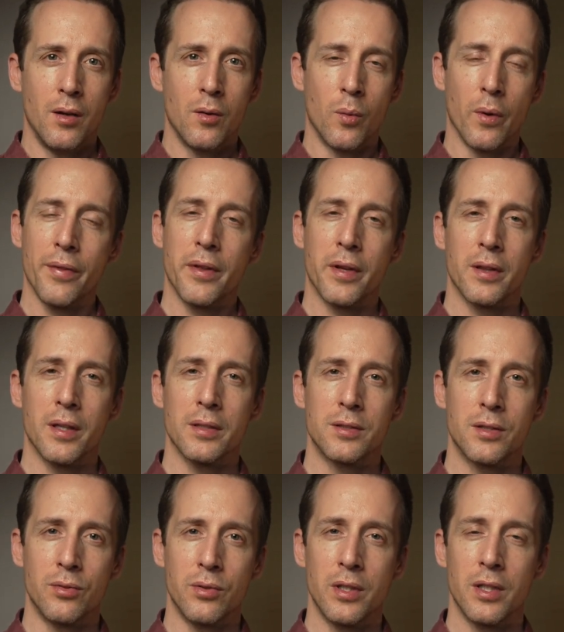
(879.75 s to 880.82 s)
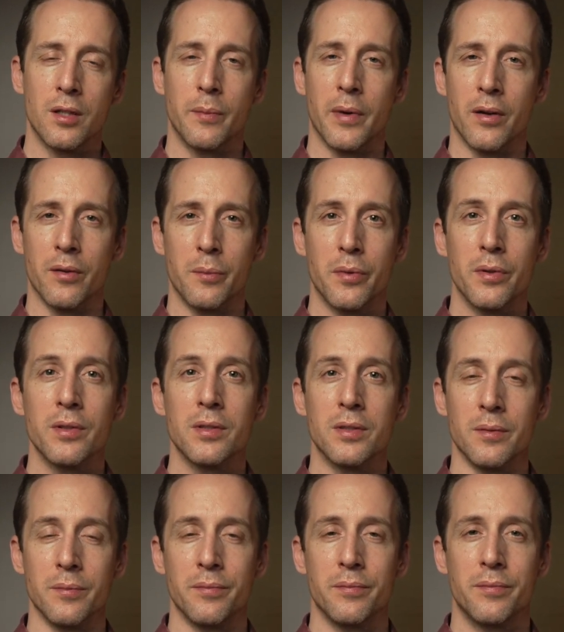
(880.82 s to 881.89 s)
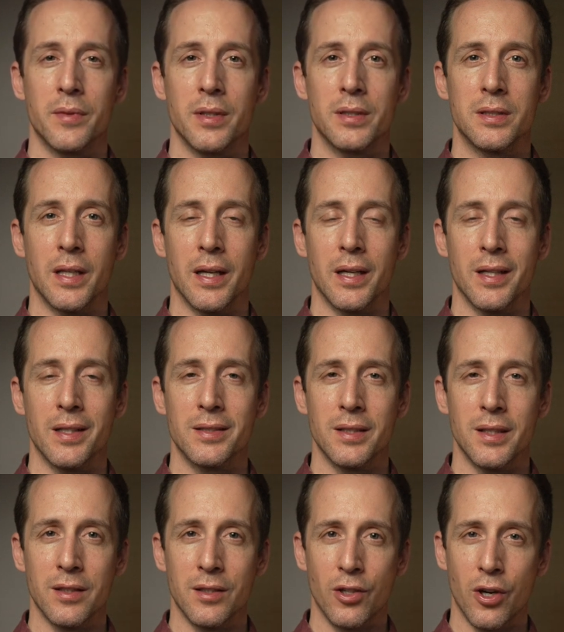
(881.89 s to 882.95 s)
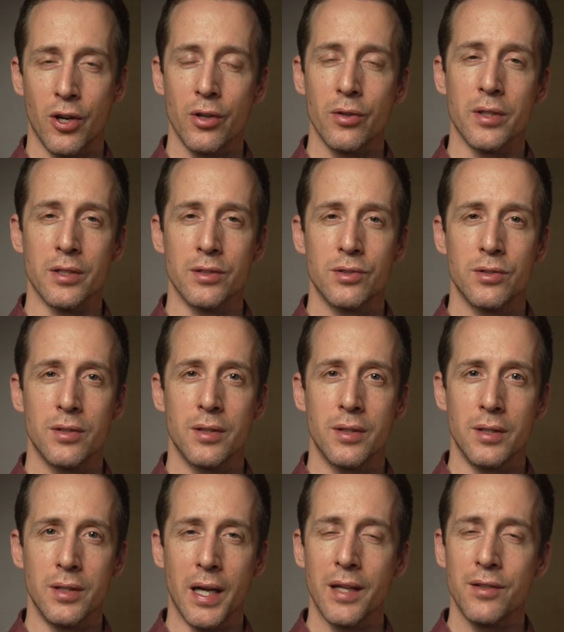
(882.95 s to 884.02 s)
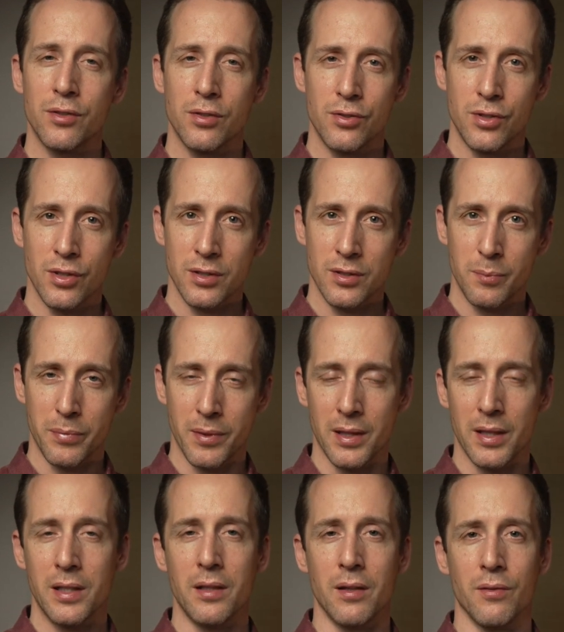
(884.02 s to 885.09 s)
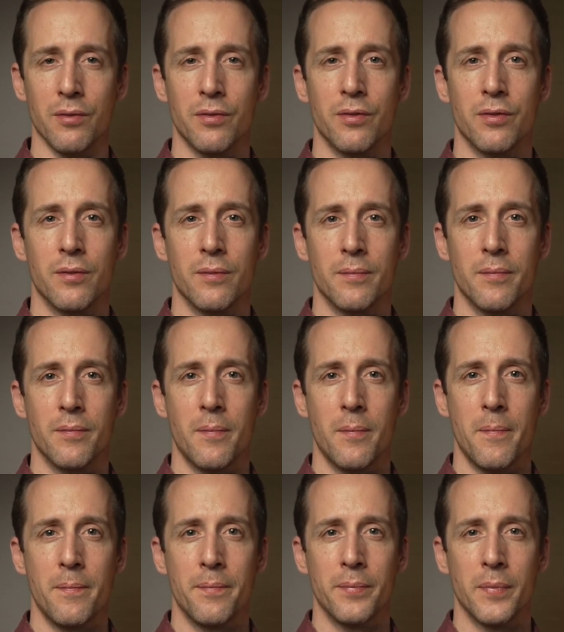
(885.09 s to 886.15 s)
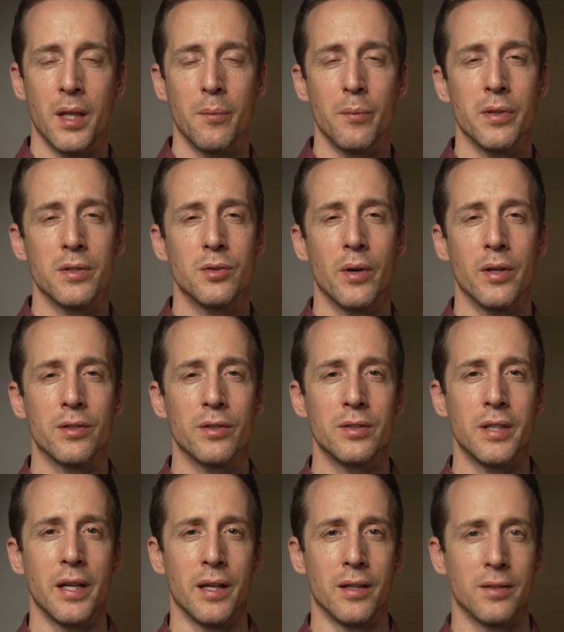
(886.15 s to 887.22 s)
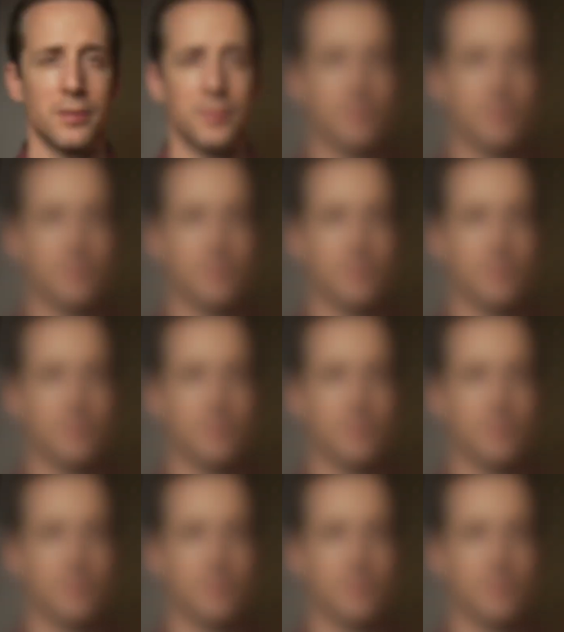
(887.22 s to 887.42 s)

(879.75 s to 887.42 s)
One thing that's unique about Buddhism is that it's encouraged not to just believe, but to understand.